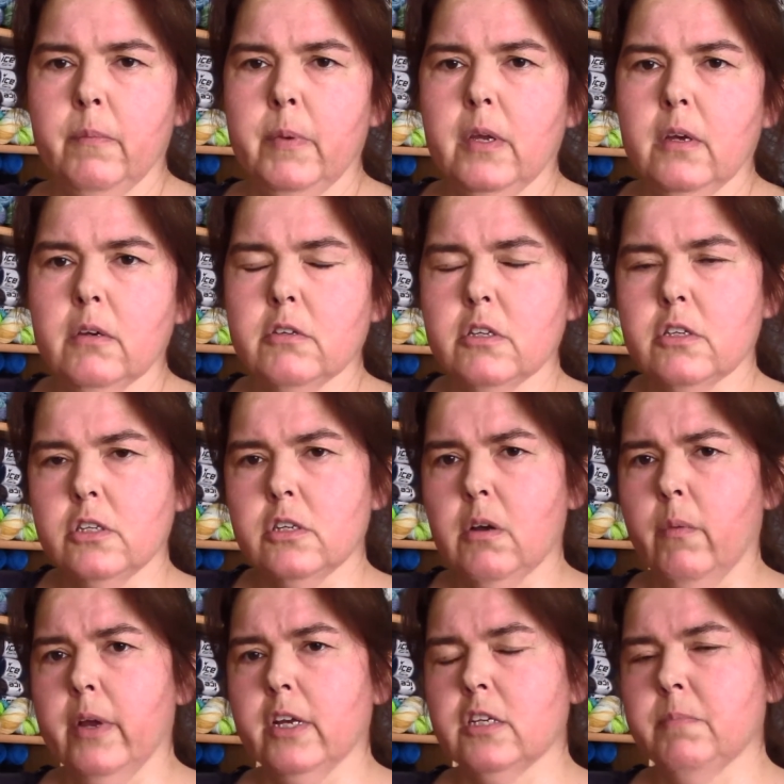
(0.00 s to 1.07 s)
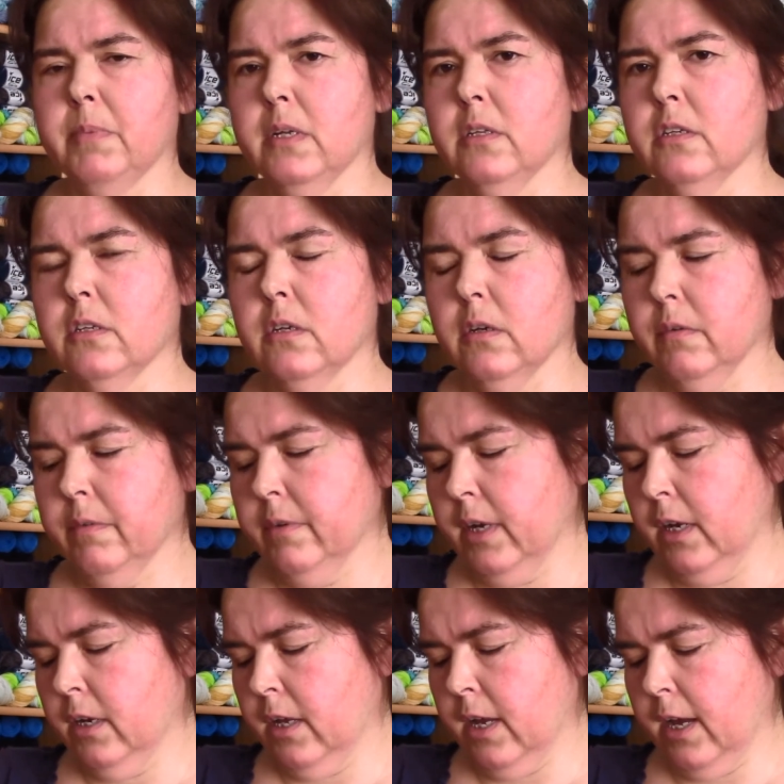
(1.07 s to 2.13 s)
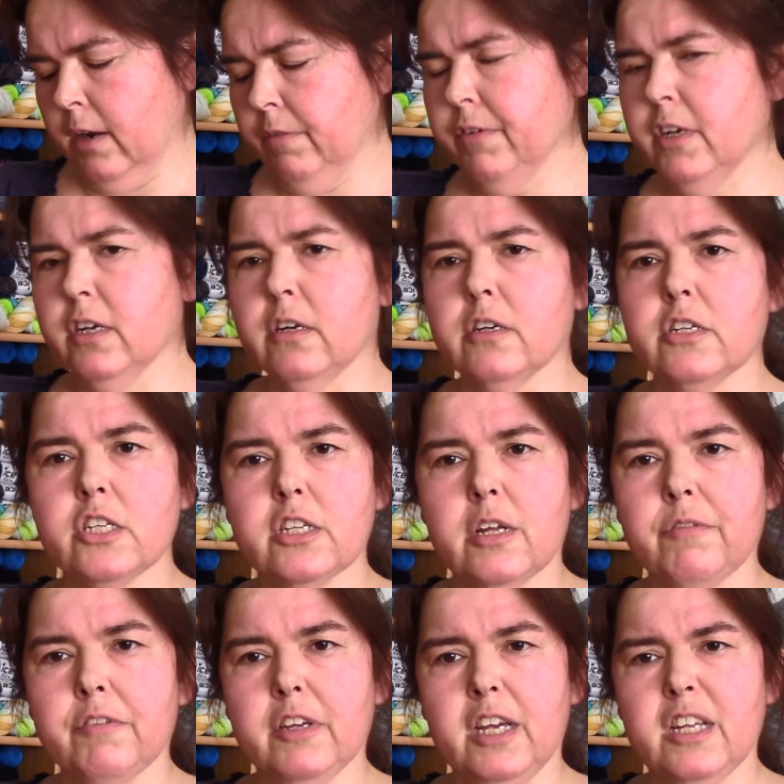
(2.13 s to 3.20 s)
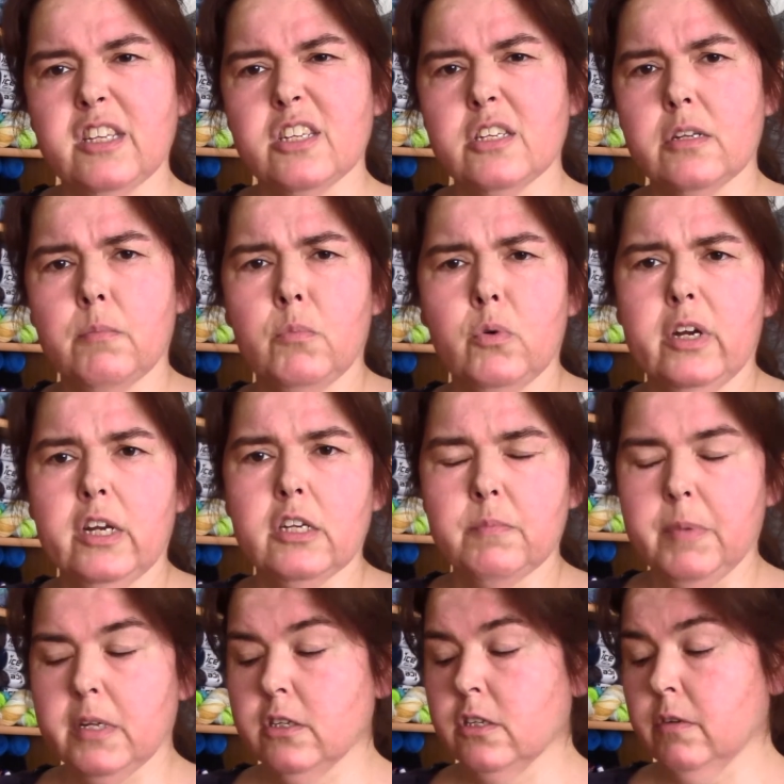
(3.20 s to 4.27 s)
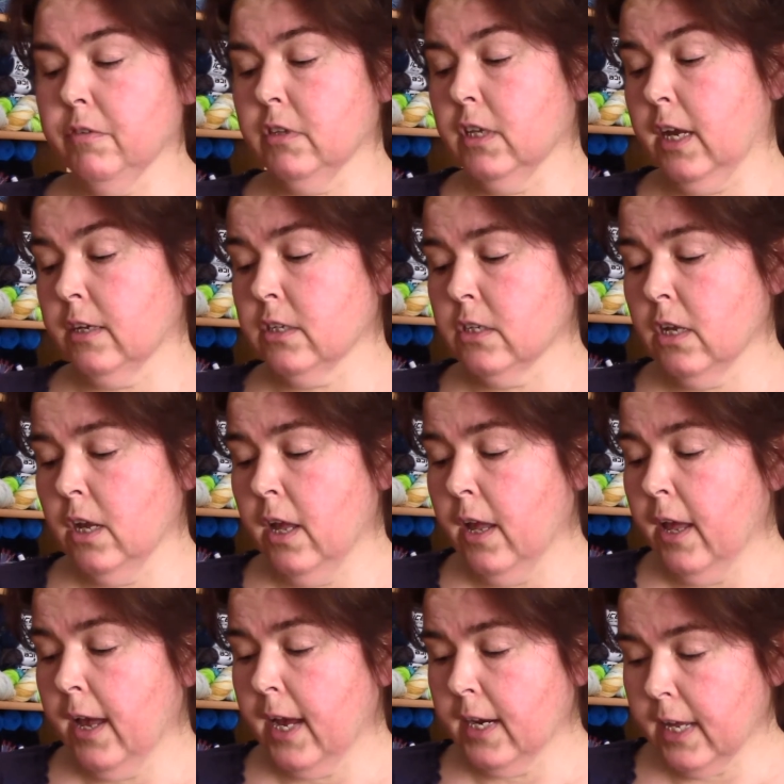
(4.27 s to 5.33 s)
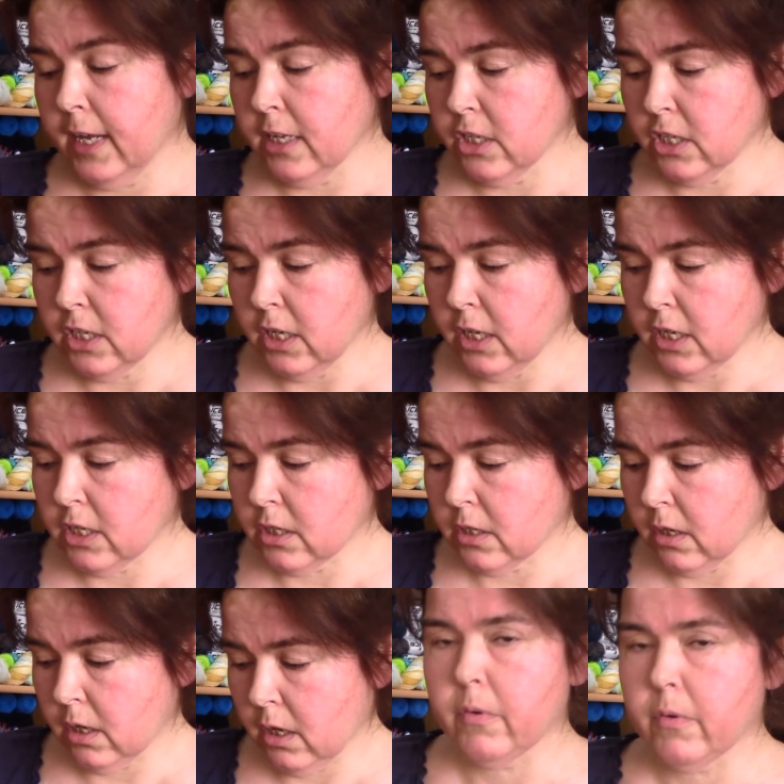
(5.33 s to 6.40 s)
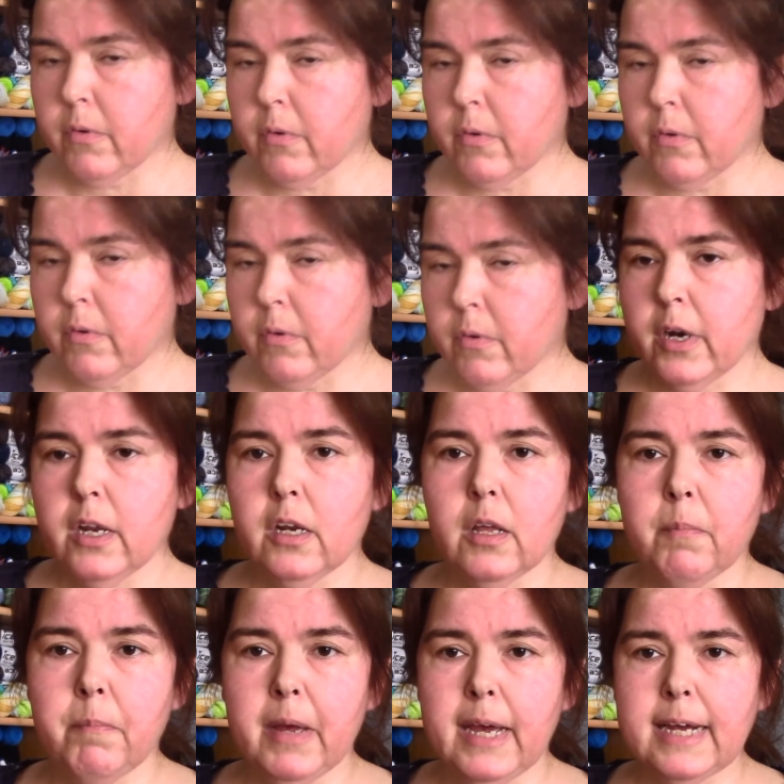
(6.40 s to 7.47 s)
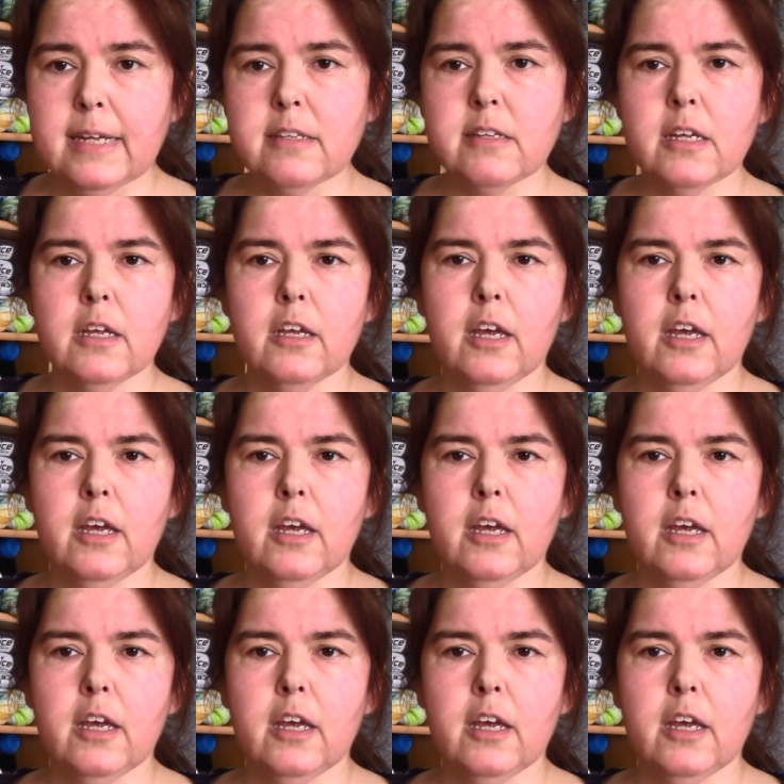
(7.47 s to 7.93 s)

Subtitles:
Because it's so expensive, and the heavier the stuff gets, the more expensive it gets. And Etsy is really bad in